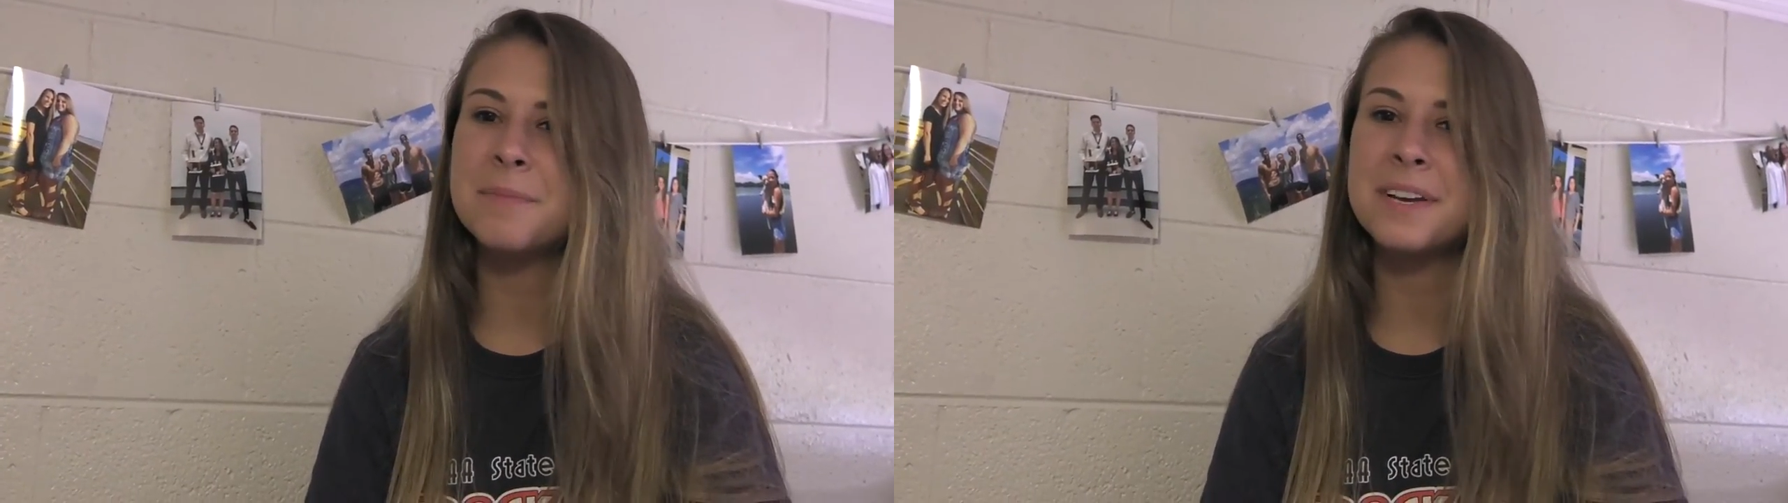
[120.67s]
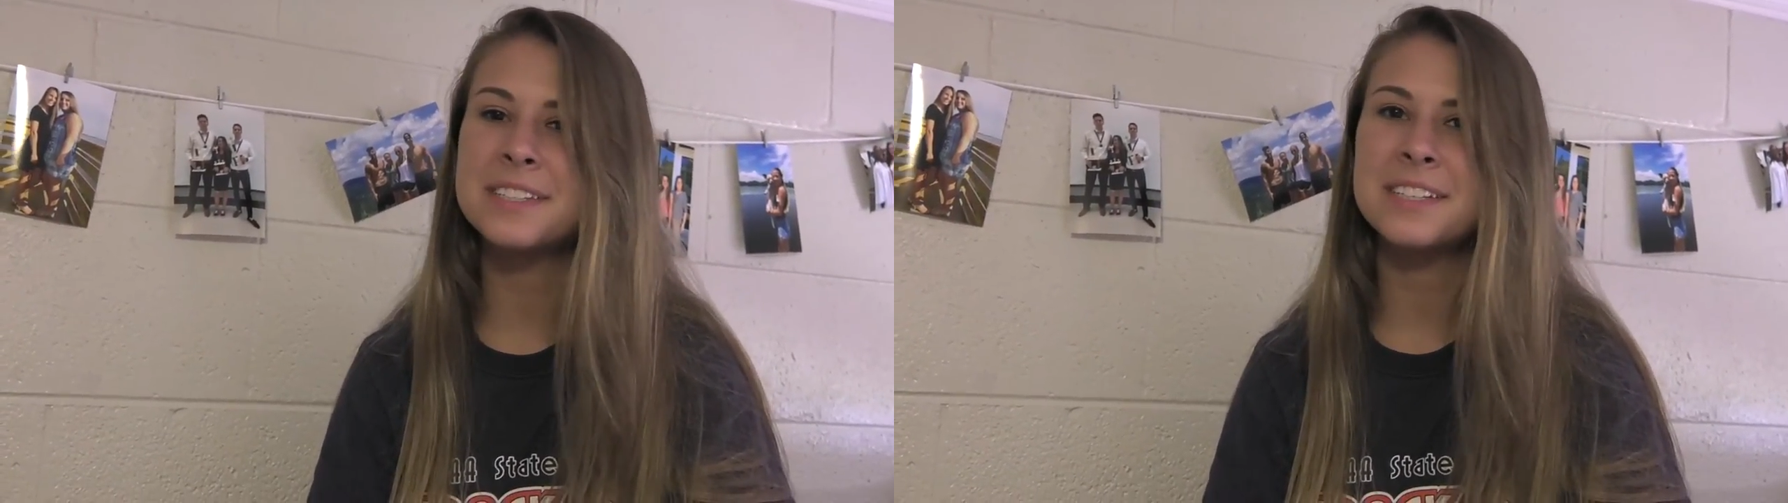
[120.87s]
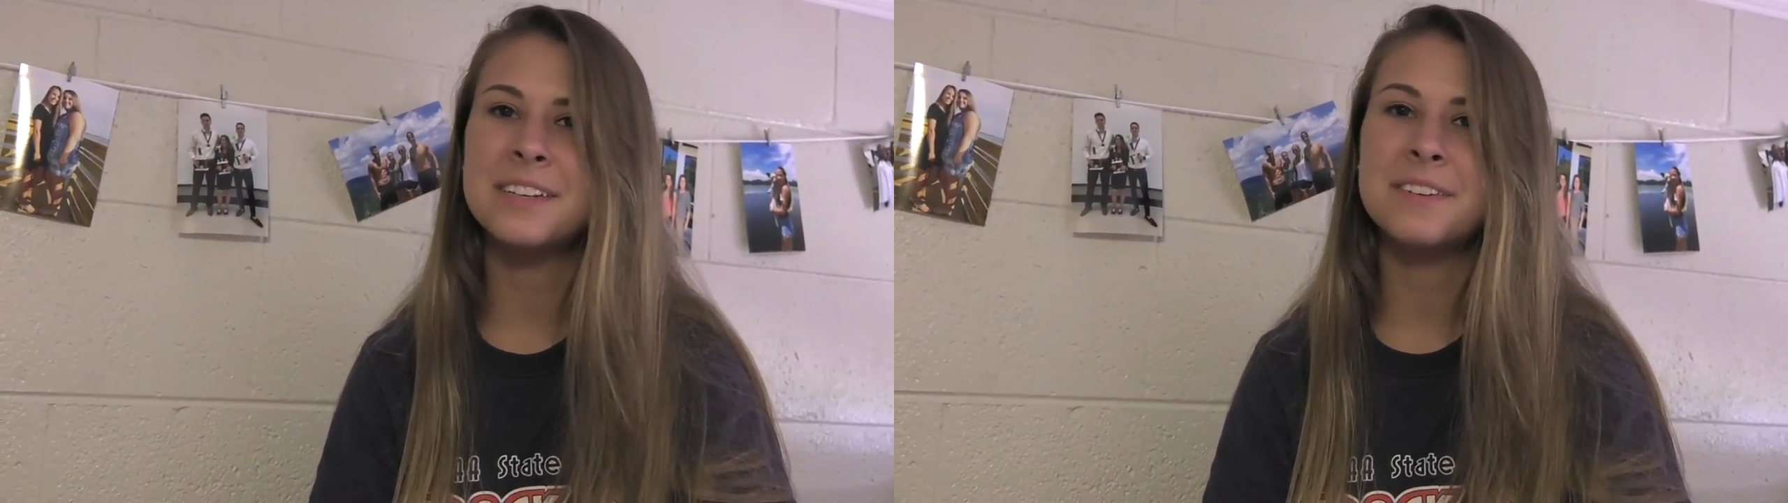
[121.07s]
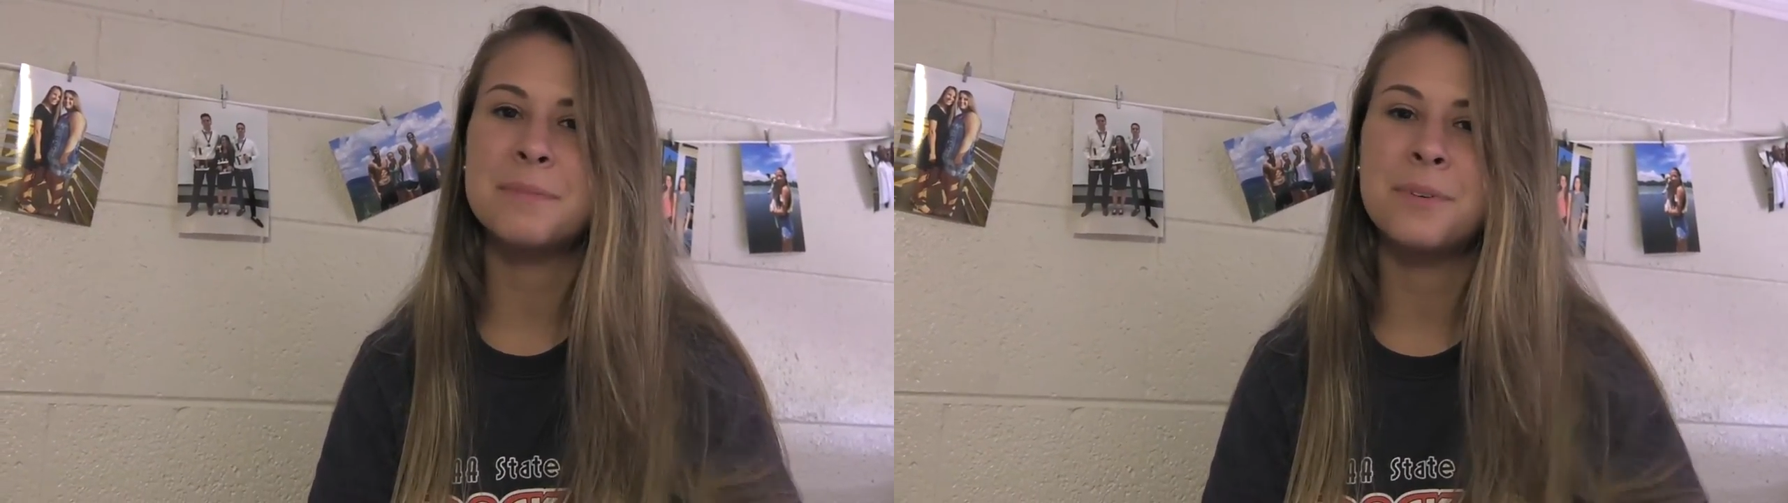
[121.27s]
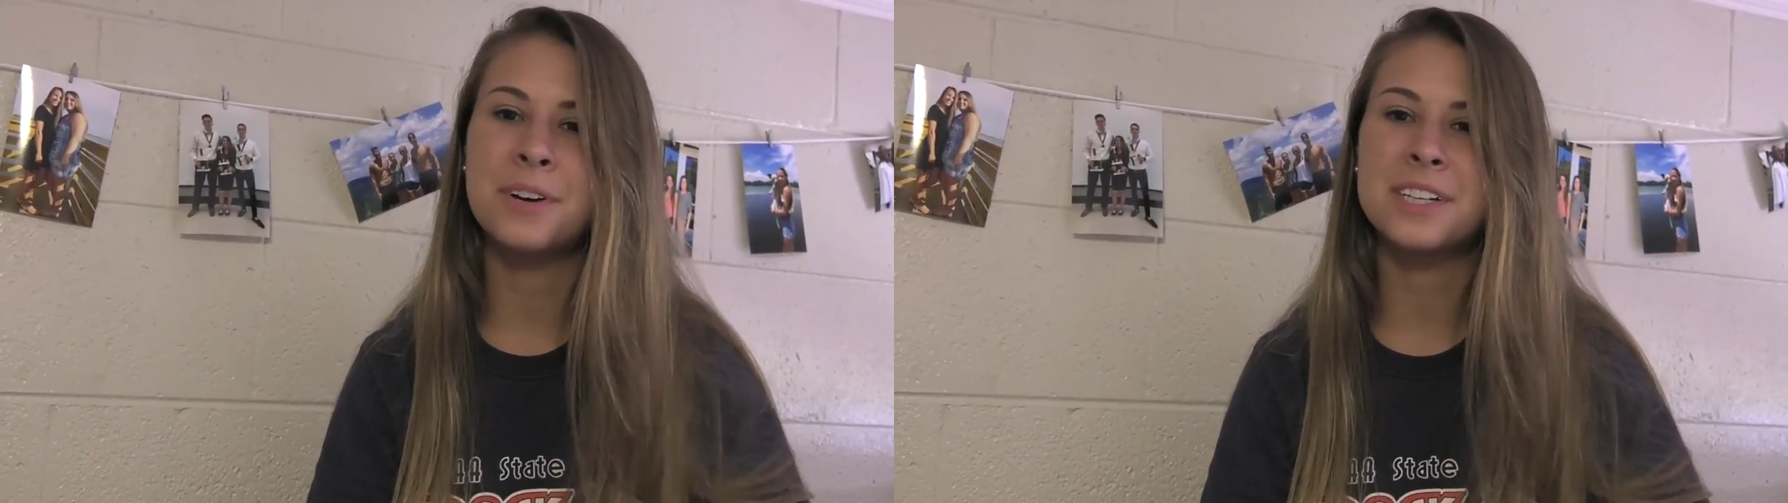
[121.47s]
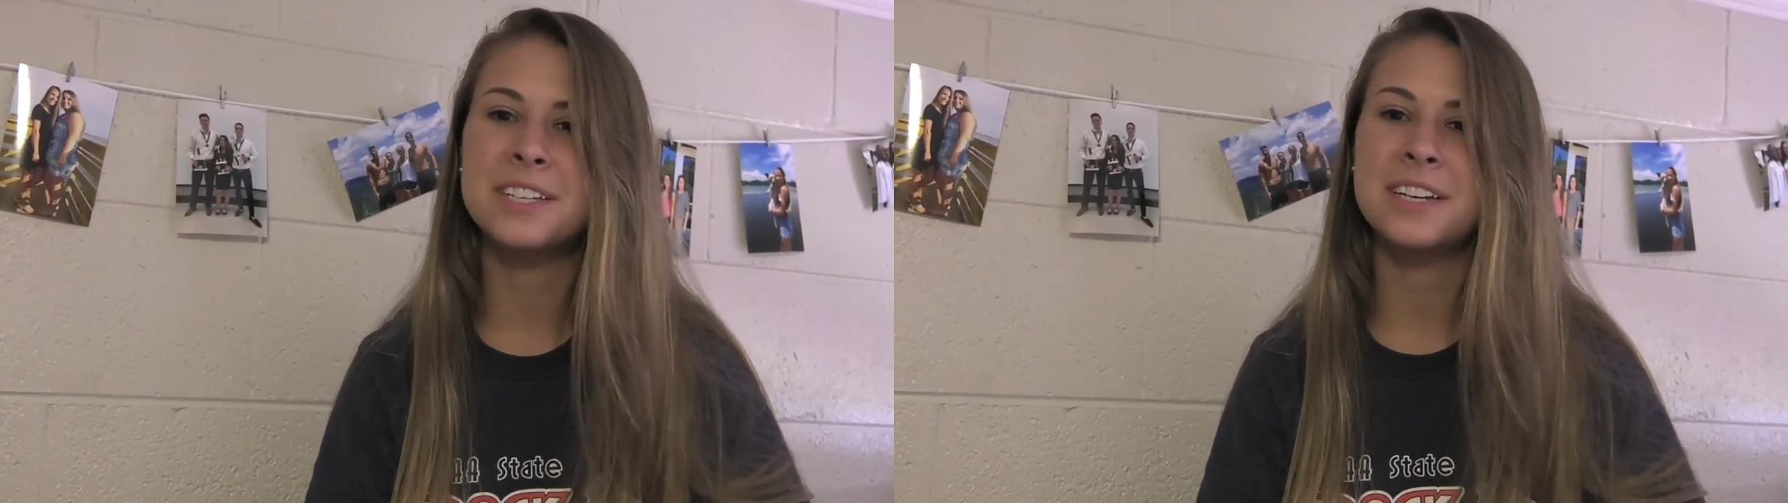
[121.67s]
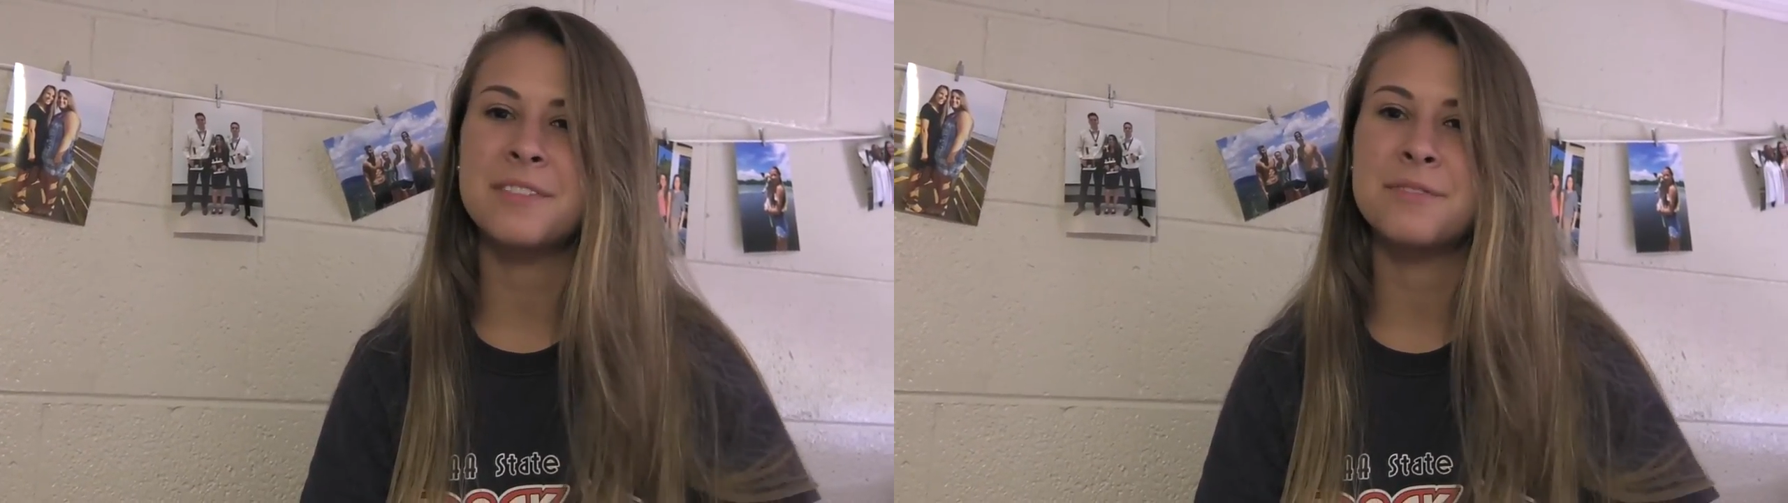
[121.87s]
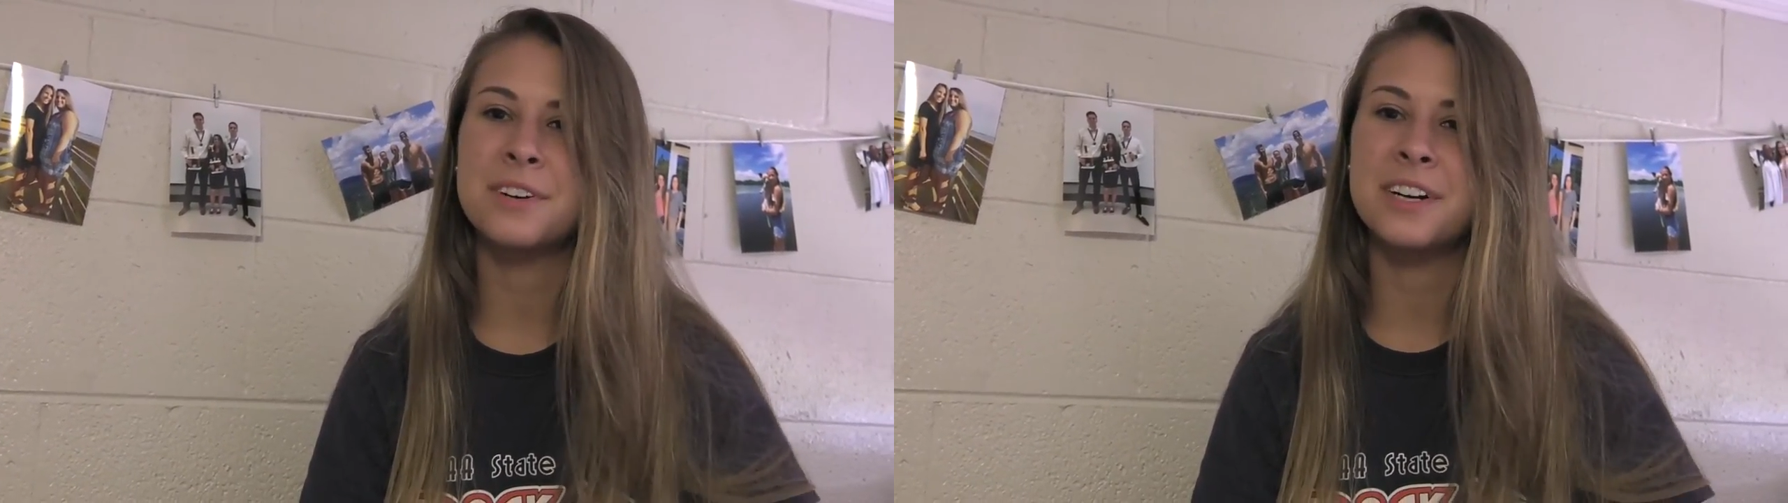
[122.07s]
it makes it even more
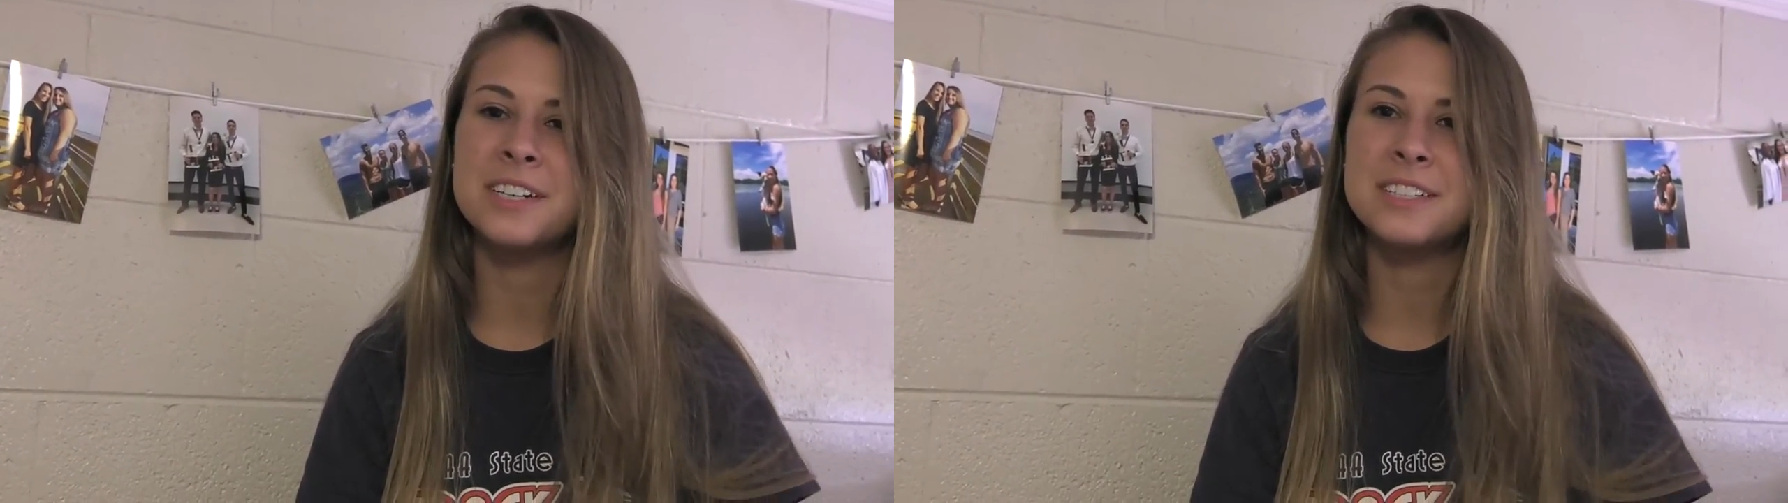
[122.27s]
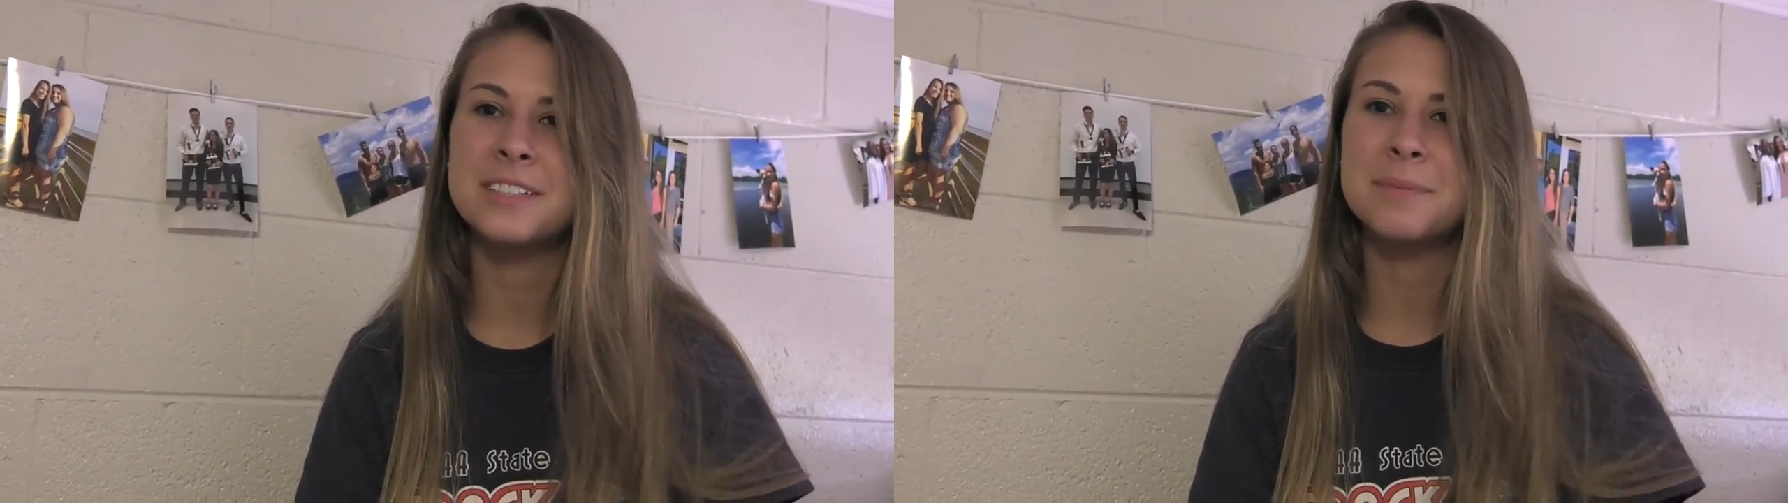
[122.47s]
exciting for us in